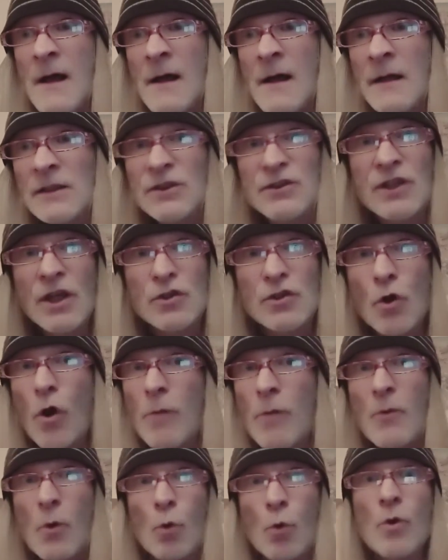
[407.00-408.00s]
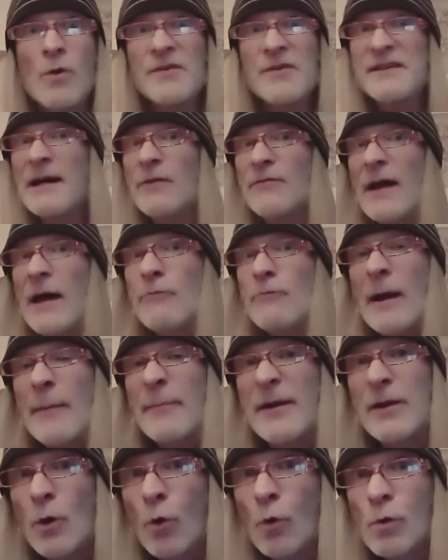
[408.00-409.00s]
She says, oh, I'm not going down that
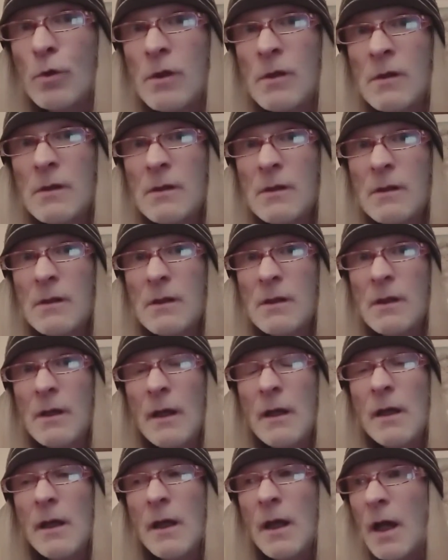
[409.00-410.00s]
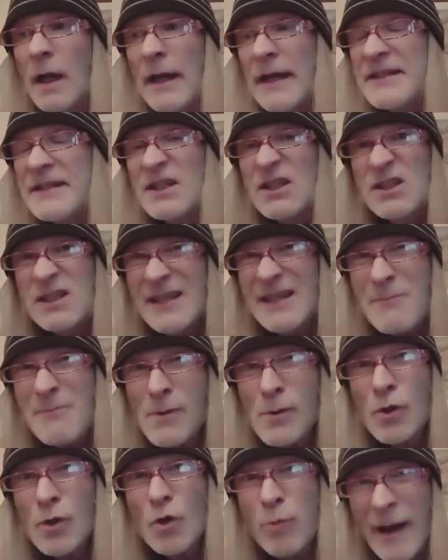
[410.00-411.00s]
rabbit hole. It's a
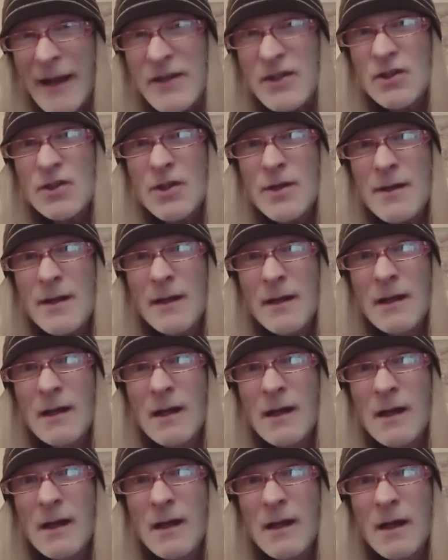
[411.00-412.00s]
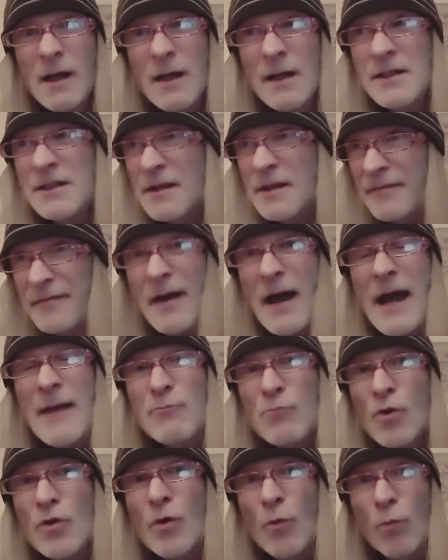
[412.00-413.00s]
simple question.
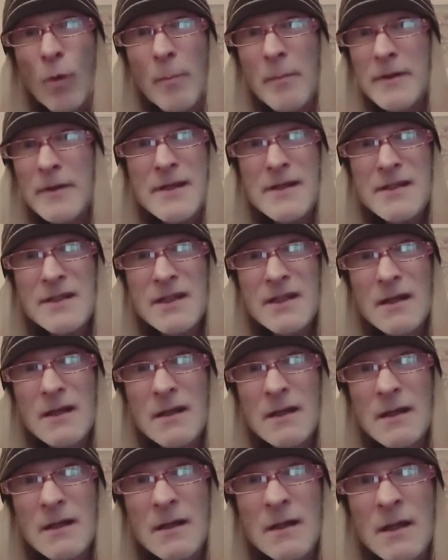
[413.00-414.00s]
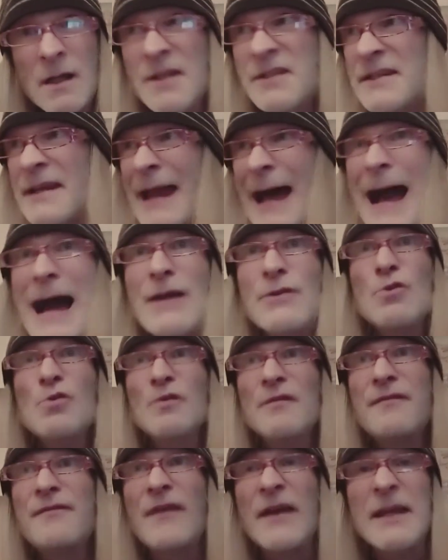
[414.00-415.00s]
Define what a woman is. Is an
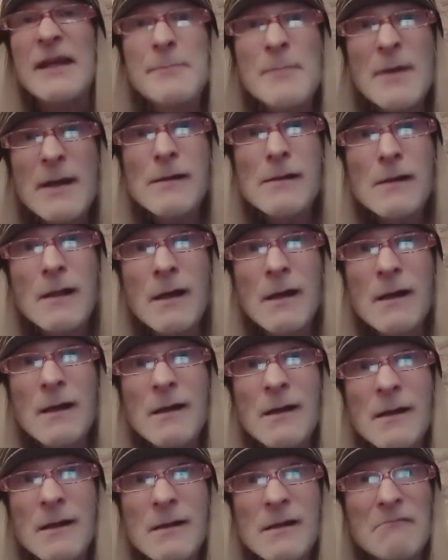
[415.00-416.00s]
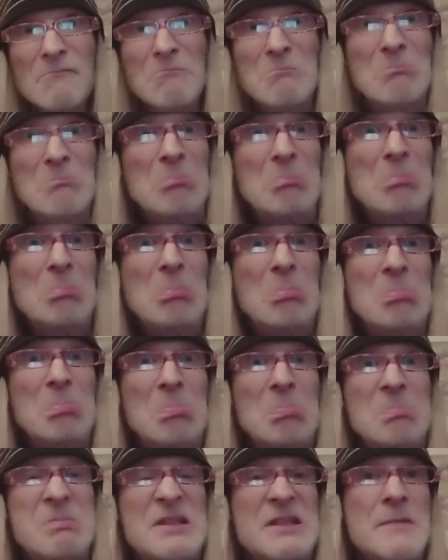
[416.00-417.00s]
adult female?
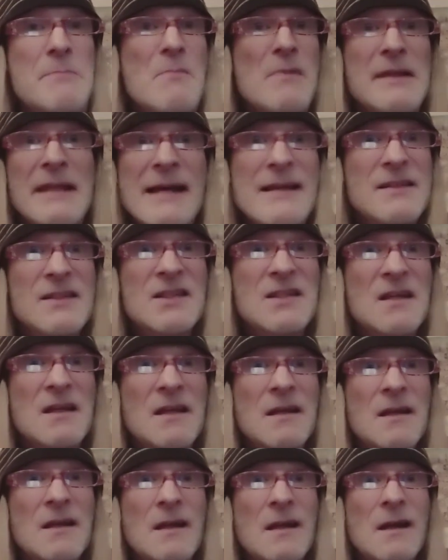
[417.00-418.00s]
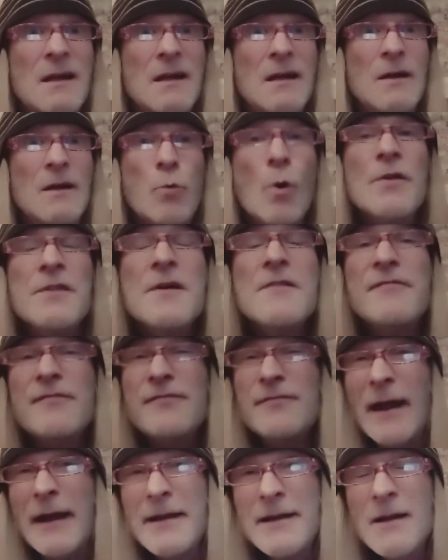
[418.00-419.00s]
Simple as. What are
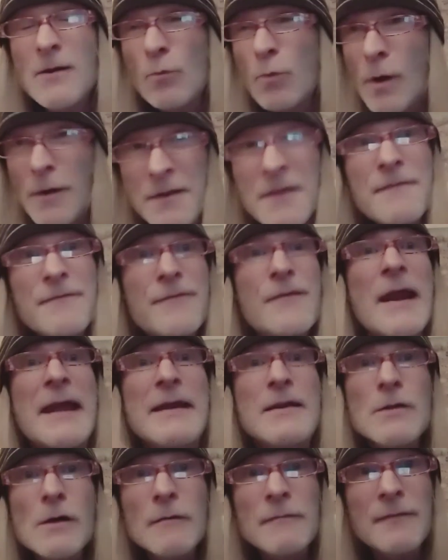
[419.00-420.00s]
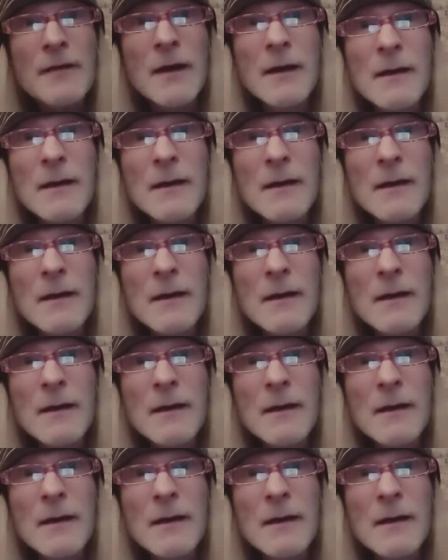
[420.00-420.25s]
they afraid of?